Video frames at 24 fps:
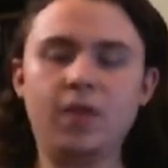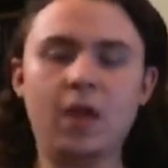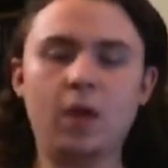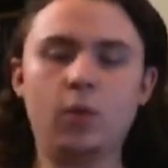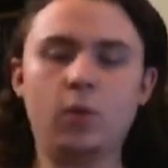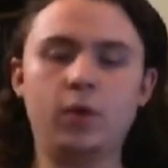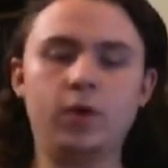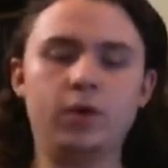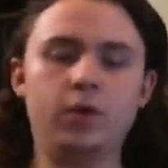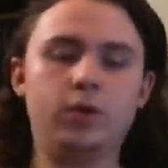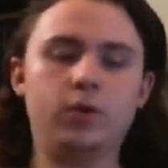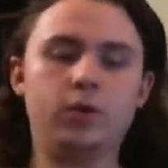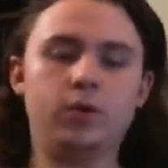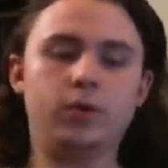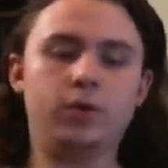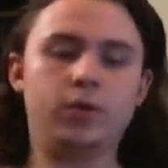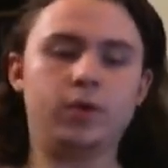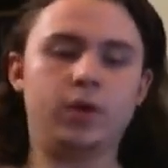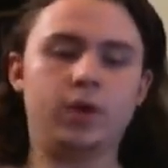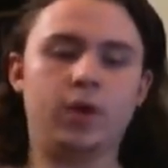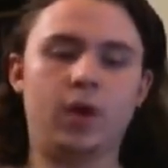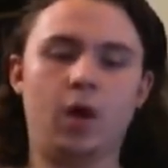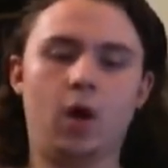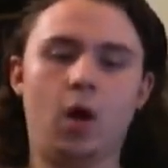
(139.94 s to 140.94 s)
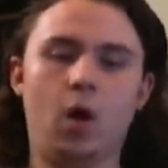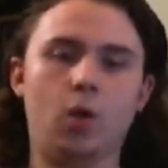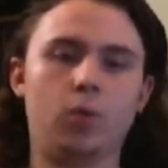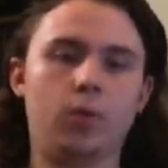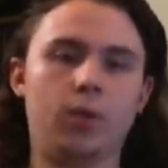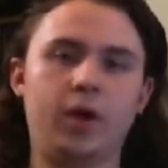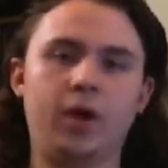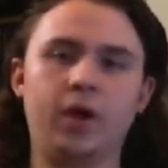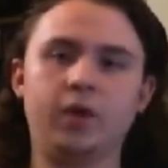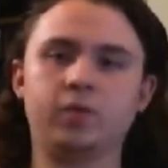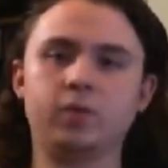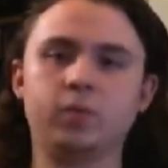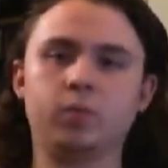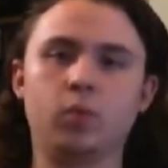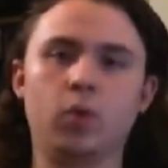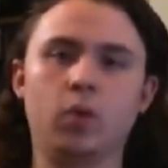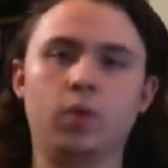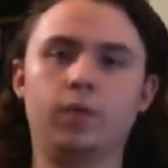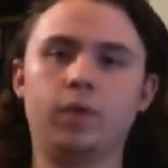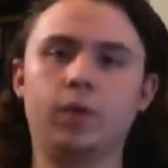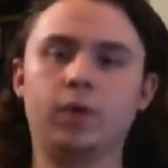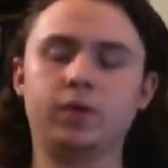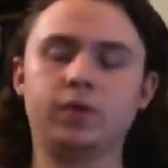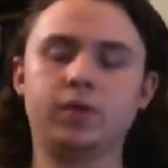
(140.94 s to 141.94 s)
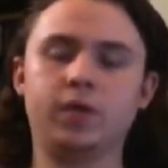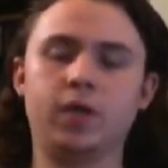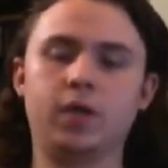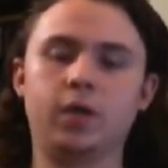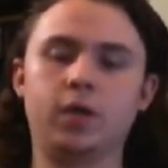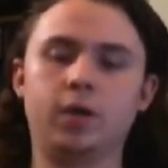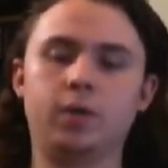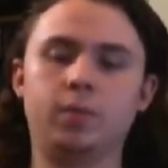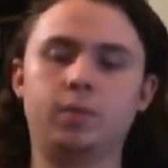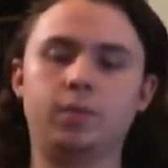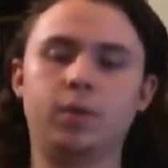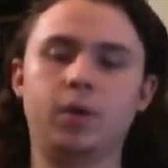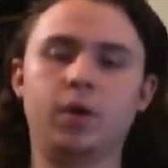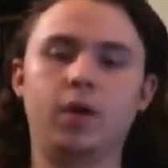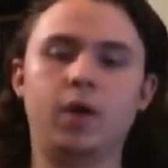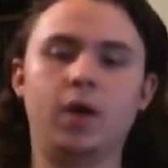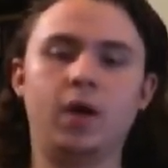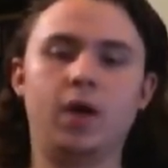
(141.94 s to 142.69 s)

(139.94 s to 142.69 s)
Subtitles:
that way you could already have some profiles set up,